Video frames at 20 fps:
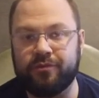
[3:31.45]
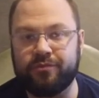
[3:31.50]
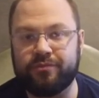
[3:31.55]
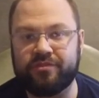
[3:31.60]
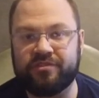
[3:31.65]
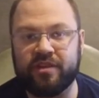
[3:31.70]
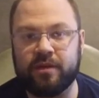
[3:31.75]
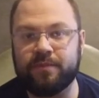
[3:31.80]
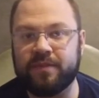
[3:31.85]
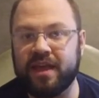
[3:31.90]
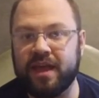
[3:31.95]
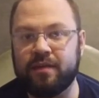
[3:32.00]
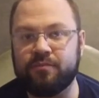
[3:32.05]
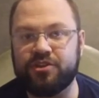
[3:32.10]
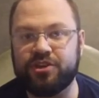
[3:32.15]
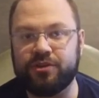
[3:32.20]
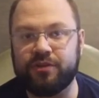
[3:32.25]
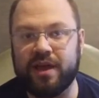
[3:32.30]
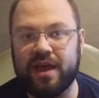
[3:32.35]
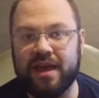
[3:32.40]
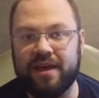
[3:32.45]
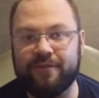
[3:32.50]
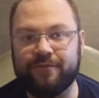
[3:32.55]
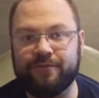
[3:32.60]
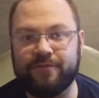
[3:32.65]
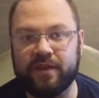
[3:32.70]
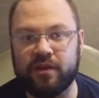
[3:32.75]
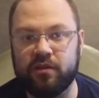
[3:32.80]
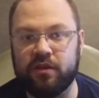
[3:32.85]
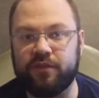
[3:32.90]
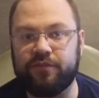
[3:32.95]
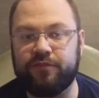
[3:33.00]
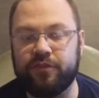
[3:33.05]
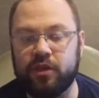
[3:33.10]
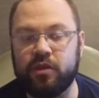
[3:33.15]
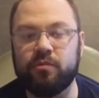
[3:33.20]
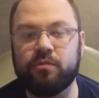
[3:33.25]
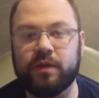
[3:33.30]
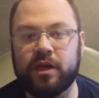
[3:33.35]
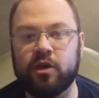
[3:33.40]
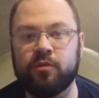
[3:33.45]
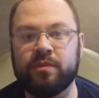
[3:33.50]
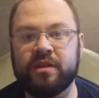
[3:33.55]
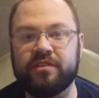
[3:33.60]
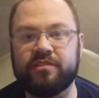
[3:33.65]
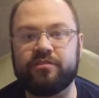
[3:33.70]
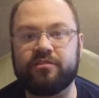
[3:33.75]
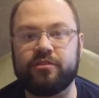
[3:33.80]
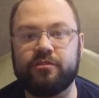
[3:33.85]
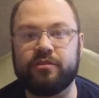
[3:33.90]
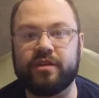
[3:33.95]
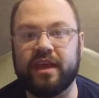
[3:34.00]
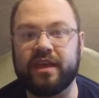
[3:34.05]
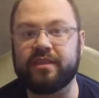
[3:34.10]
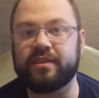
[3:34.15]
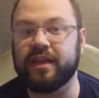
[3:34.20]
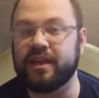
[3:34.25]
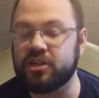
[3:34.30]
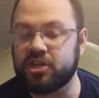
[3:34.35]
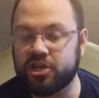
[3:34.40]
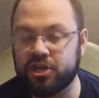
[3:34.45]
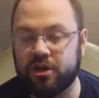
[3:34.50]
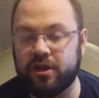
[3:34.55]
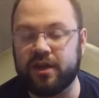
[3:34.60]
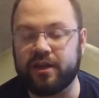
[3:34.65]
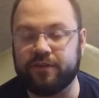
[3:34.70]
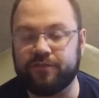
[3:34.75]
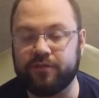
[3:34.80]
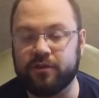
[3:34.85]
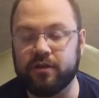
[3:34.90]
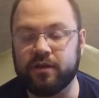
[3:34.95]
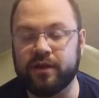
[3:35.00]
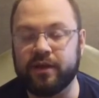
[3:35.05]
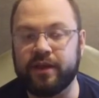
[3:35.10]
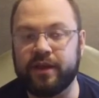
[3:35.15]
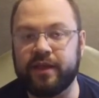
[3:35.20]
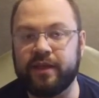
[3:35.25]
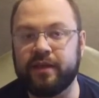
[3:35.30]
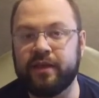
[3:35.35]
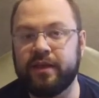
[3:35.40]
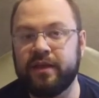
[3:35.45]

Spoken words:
sometimes you have very few moments to take that shot if you're hunting.